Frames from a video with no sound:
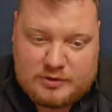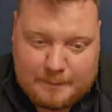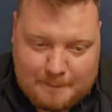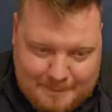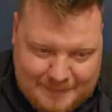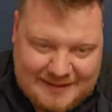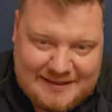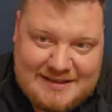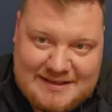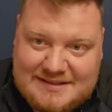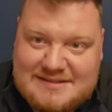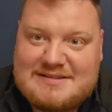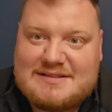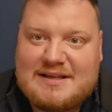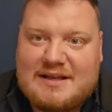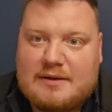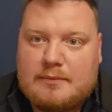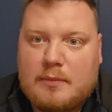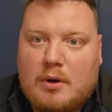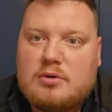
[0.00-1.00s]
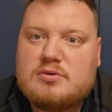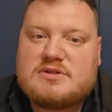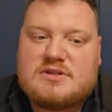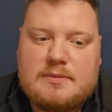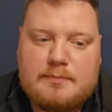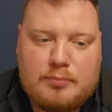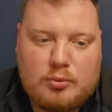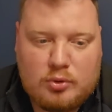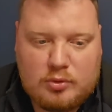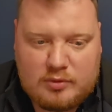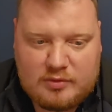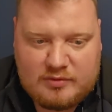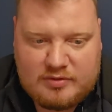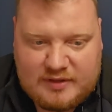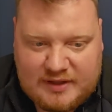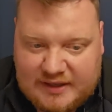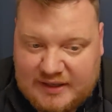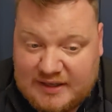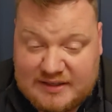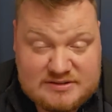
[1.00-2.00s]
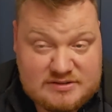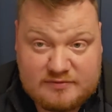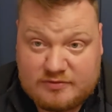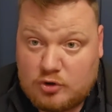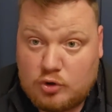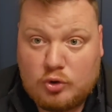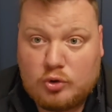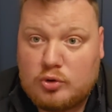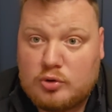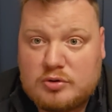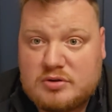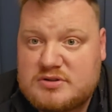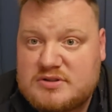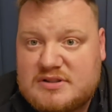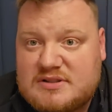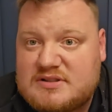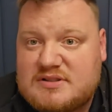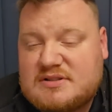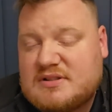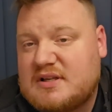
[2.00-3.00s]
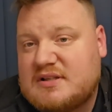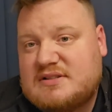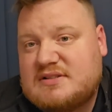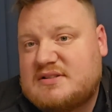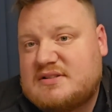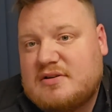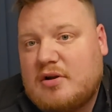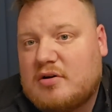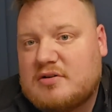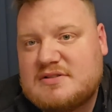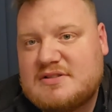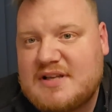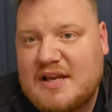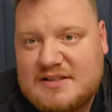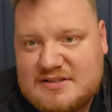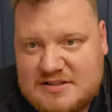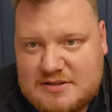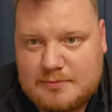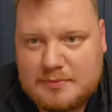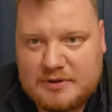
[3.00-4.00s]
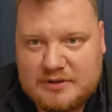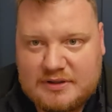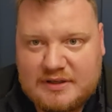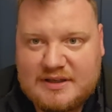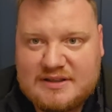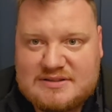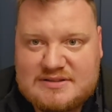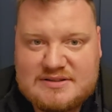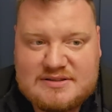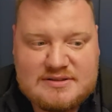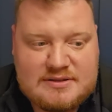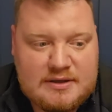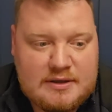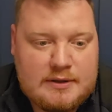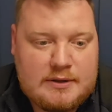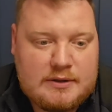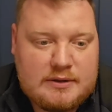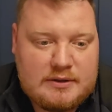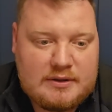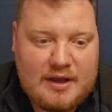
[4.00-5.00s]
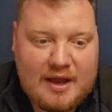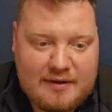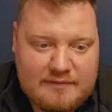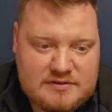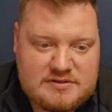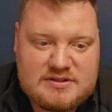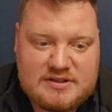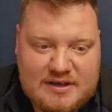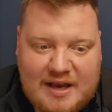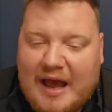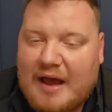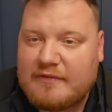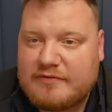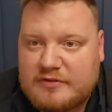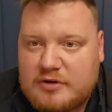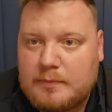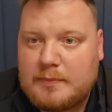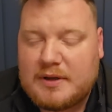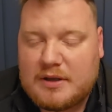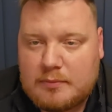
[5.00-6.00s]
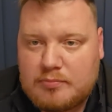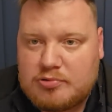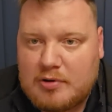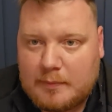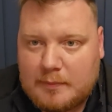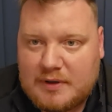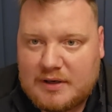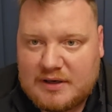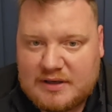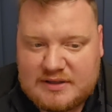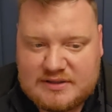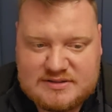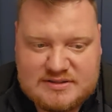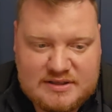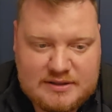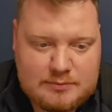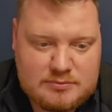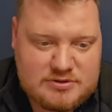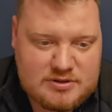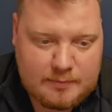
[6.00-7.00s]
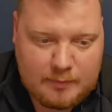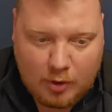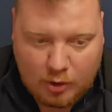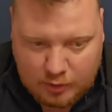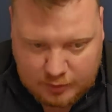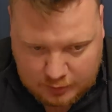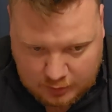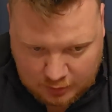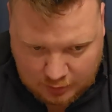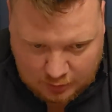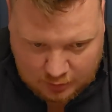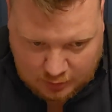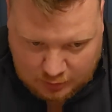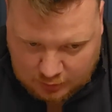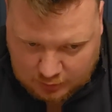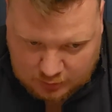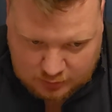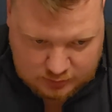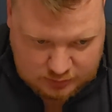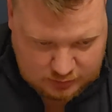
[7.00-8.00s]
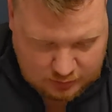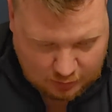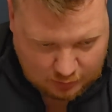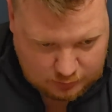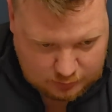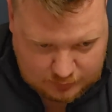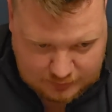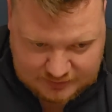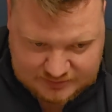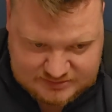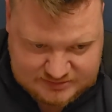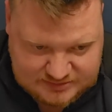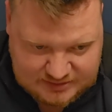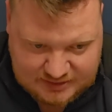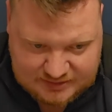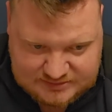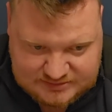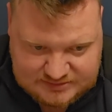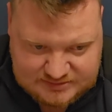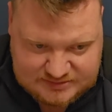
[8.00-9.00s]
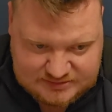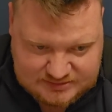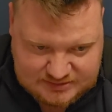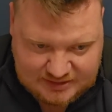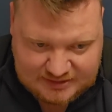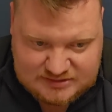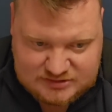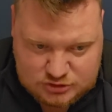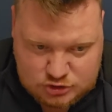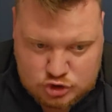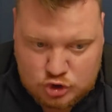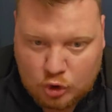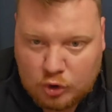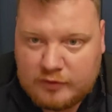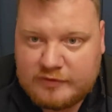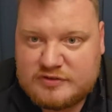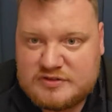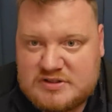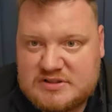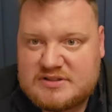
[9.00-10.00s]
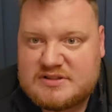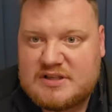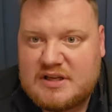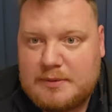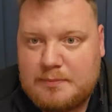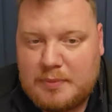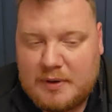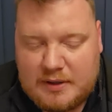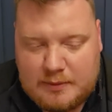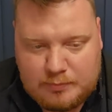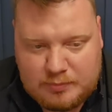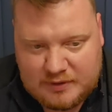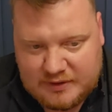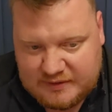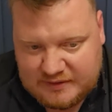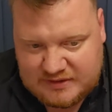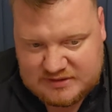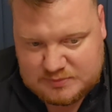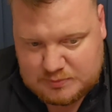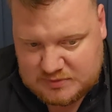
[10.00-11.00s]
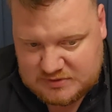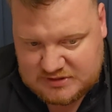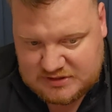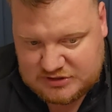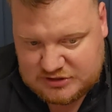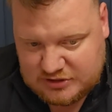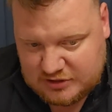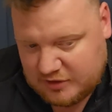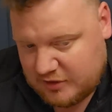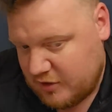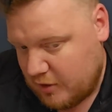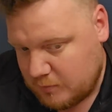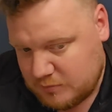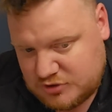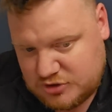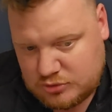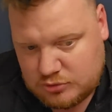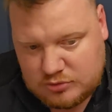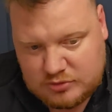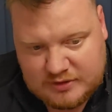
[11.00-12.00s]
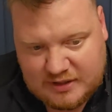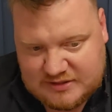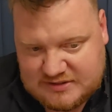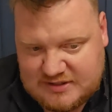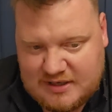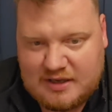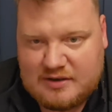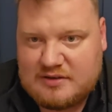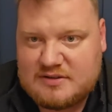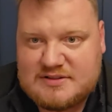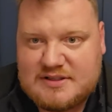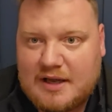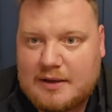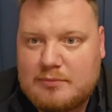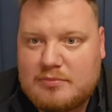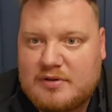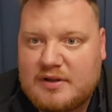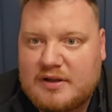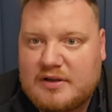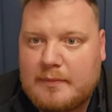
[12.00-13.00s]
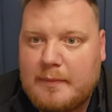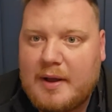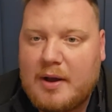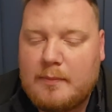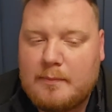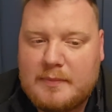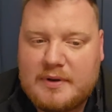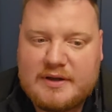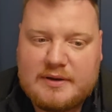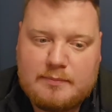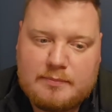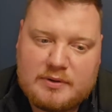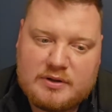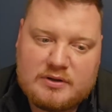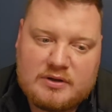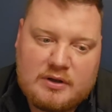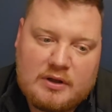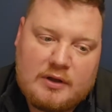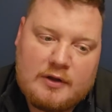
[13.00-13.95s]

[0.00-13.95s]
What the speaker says: the biggest thing, most important thing is, of course, it's not sentiment. It's Everton have to be a Premier League team. So it's tough to see people in this position, and I'm sure they say the same thing about me. But